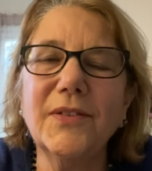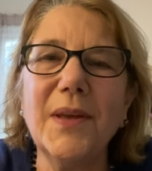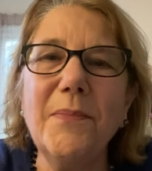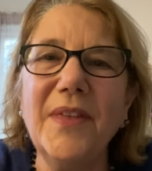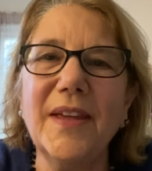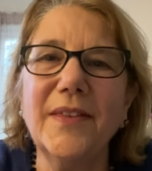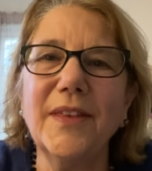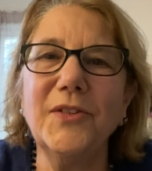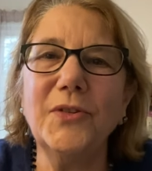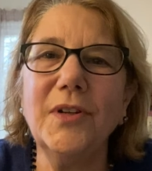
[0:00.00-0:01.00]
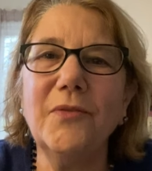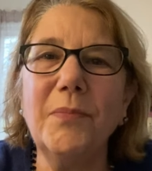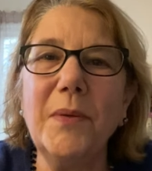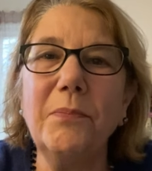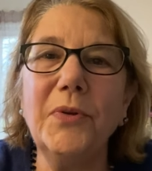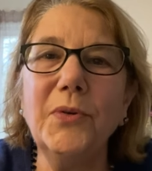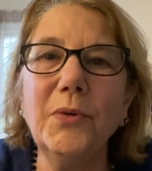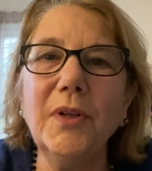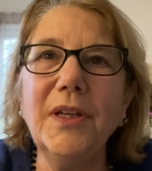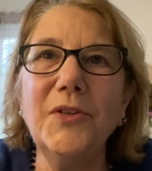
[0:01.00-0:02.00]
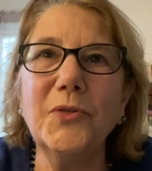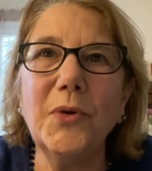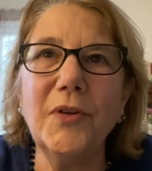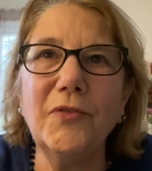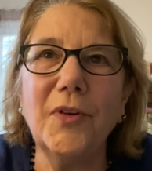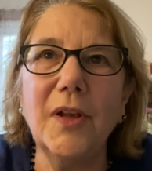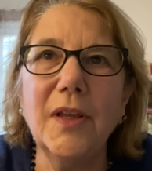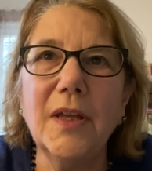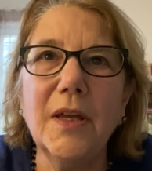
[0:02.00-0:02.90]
something that should have been purely joyful,